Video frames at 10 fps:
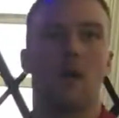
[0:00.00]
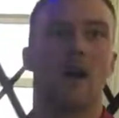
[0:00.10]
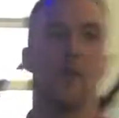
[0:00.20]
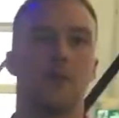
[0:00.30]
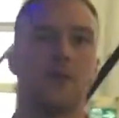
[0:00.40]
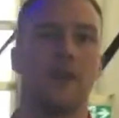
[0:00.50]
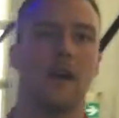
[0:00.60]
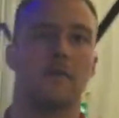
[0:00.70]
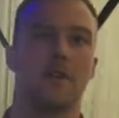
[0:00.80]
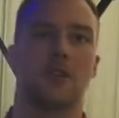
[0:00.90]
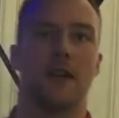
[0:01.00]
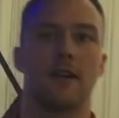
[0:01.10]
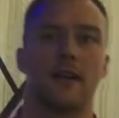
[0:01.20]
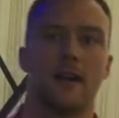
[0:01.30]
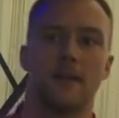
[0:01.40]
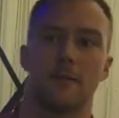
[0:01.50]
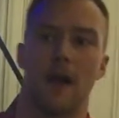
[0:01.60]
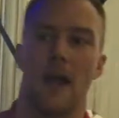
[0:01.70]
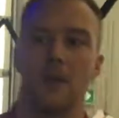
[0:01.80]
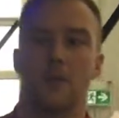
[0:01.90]
walkthrough of the Cherokee, the
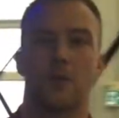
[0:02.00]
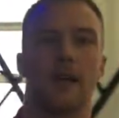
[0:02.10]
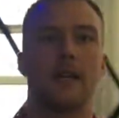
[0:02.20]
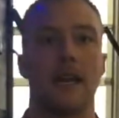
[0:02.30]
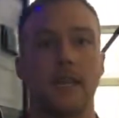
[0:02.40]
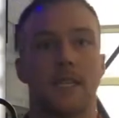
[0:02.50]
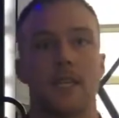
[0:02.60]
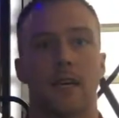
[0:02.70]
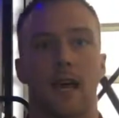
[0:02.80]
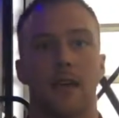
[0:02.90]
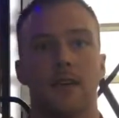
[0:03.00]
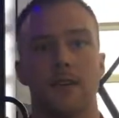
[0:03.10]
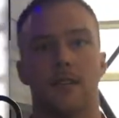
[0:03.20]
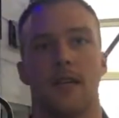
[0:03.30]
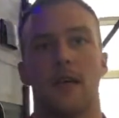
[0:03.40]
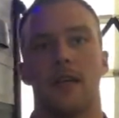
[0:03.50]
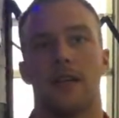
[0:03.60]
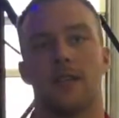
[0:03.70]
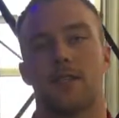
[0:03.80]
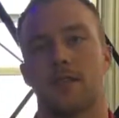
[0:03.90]
brand new 2019 Colors.
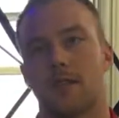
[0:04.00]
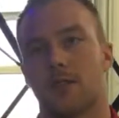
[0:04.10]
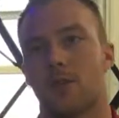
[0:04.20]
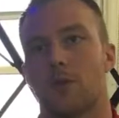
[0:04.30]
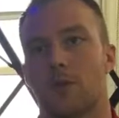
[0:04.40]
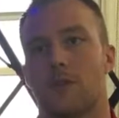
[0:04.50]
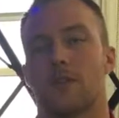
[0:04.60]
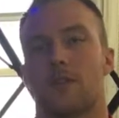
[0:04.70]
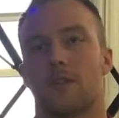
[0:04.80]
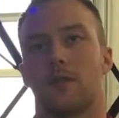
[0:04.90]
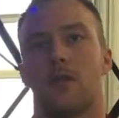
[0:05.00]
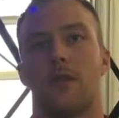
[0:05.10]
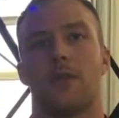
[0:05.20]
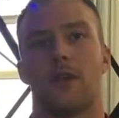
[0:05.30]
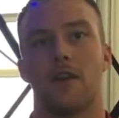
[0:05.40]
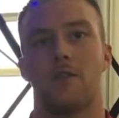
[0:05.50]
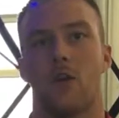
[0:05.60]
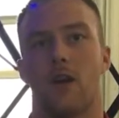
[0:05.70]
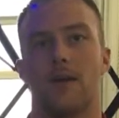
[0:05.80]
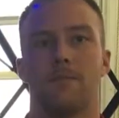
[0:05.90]
This is the
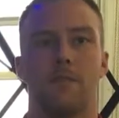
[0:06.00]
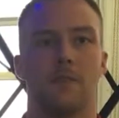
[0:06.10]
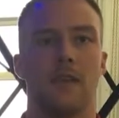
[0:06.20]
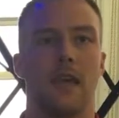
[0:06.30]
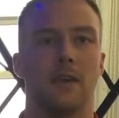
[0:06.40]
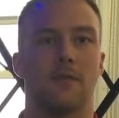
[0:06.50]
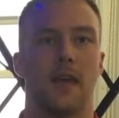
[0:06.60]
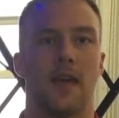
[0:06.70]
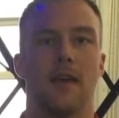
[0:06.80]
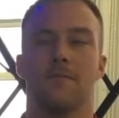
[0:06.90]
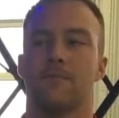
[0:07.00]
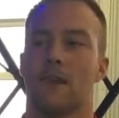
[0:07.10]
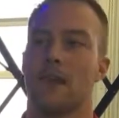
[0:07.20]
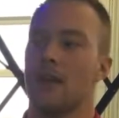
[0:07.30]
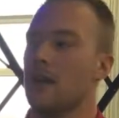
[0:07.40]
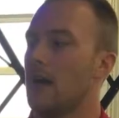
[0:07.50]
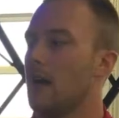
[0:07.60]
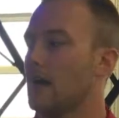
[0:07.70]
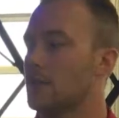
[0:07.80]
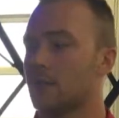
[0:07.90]
234 VFK.
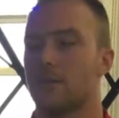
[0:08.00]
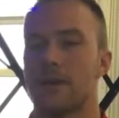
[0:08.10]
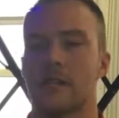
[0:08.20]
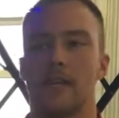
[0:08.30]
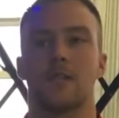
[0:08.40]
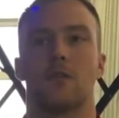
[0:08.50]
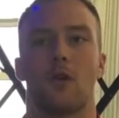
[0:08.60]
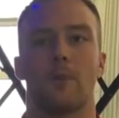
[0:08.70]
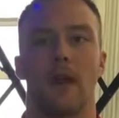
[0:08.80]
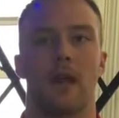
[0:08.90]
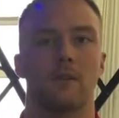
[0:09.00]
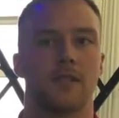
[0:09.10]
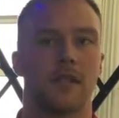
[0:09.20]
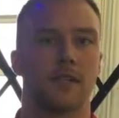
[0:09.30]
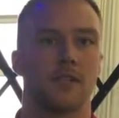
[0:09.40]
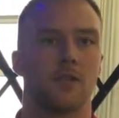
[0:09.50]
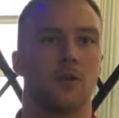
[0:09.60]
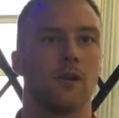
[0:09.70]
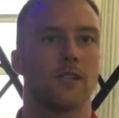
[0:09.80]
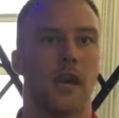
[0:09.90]
It's a really nice floor plan with tons of
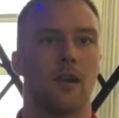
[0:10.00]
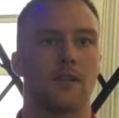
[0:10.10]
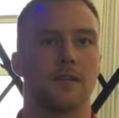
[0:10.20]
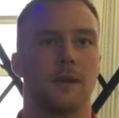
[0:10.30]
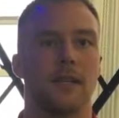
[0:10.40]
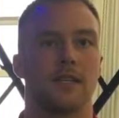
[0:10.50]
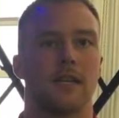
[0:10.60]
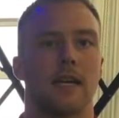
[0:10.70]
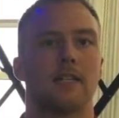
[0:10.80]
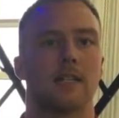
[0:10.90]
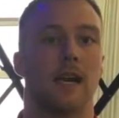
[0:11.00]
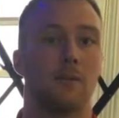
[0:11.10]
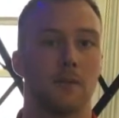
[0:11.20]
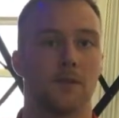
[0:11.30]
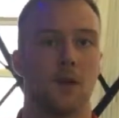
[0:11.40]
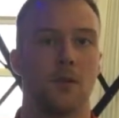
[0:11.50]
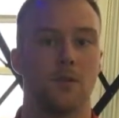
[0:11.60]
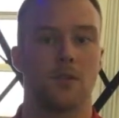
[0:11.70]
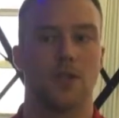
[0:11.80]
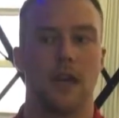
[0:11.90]
storage, counter space, a nice couples
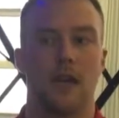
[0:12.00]
coach,